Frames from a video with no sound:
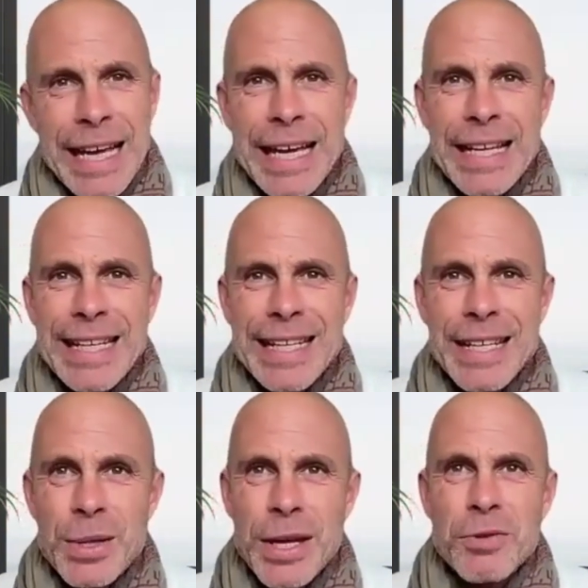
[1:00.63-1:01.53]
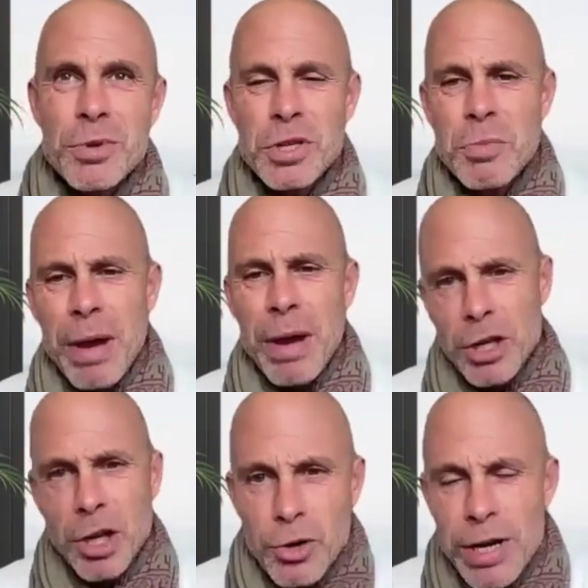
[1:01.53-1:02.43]
And then it was about
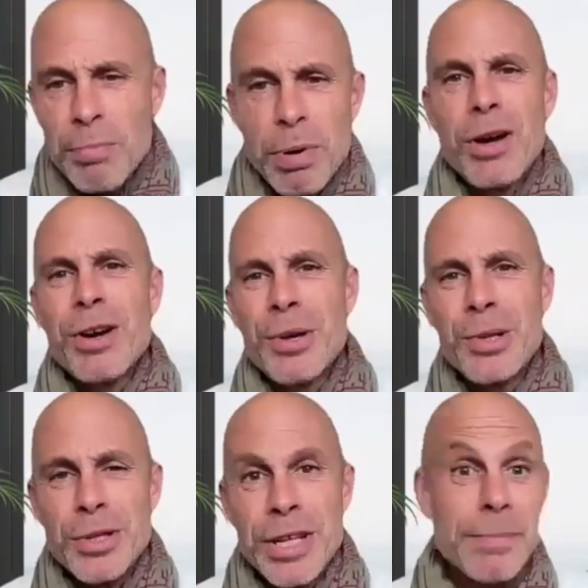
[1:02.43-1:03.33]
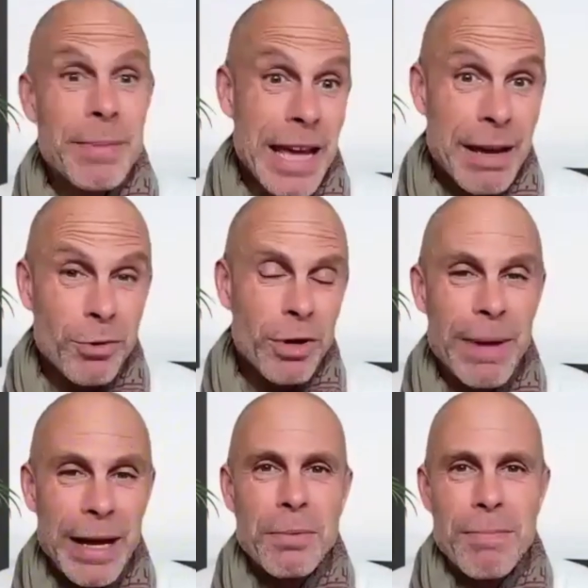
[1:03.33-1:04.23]
the career path. And then it became all
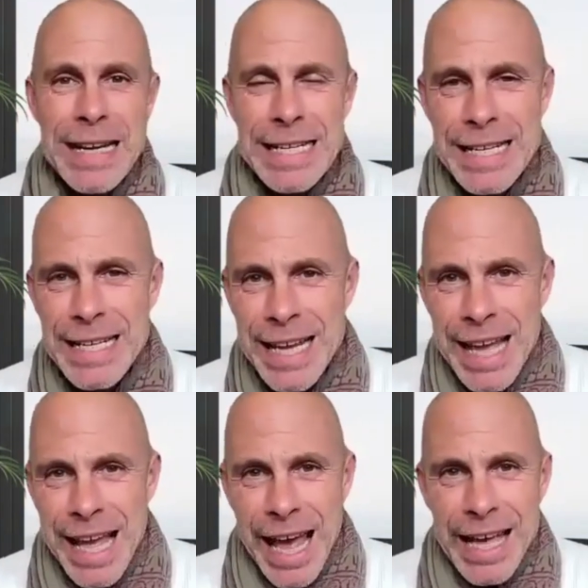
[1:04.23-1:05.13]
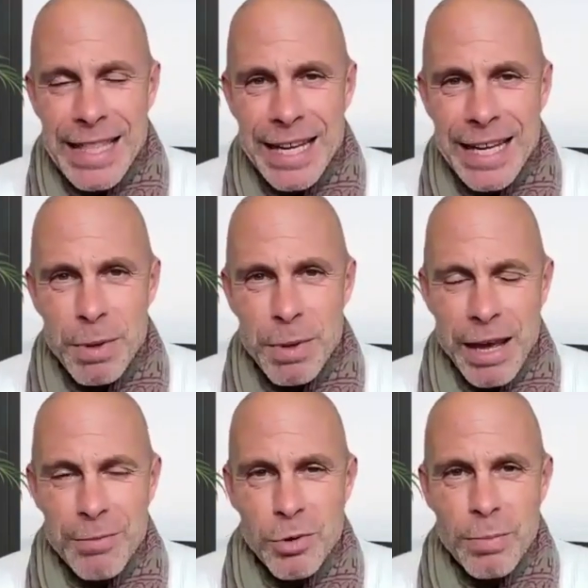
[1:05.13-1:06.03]
about the money. And then it
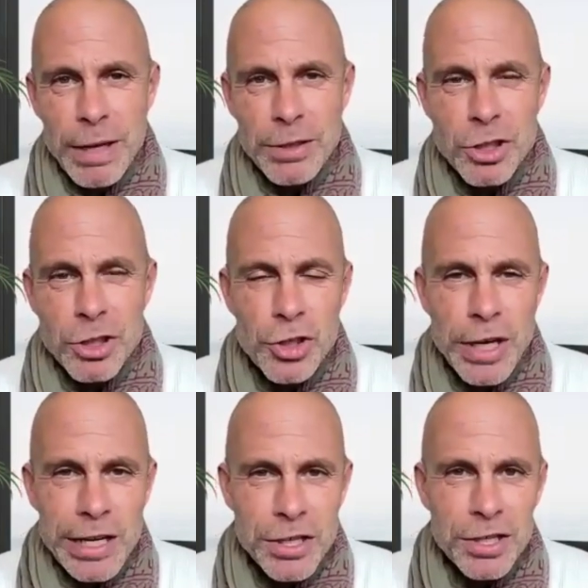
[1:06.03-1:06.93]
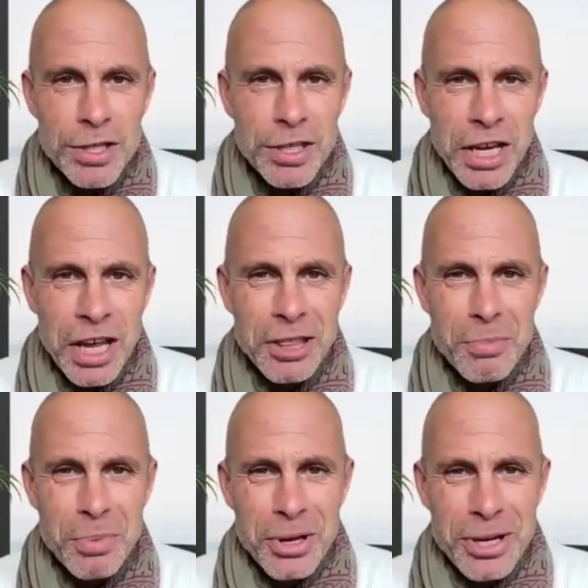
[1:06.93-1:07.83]
became all about the stress and
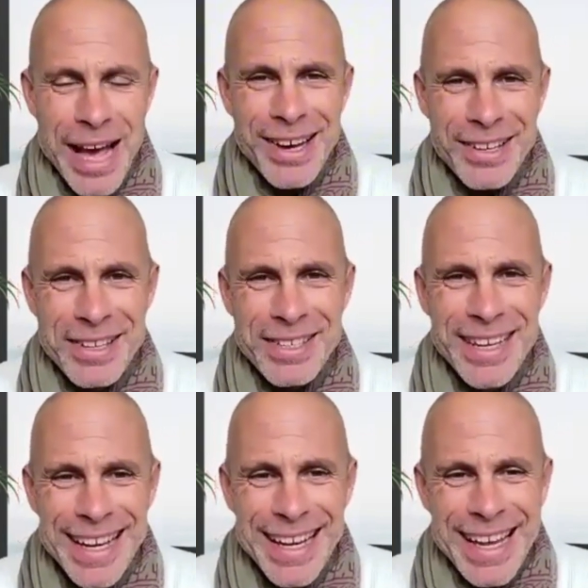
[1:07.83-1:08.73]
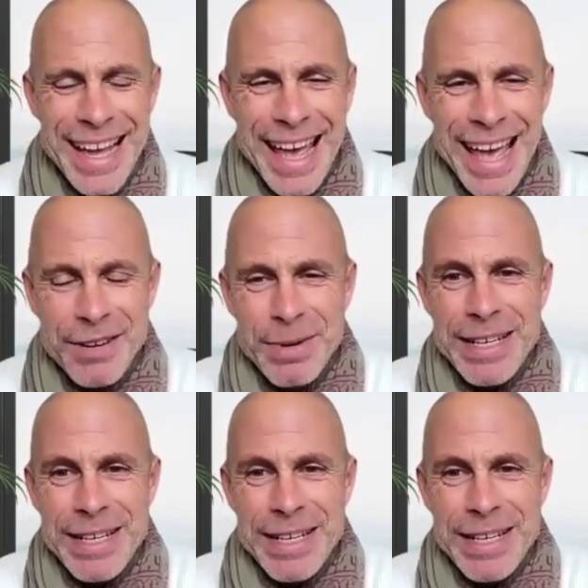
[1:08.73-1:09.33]
the burnout. And it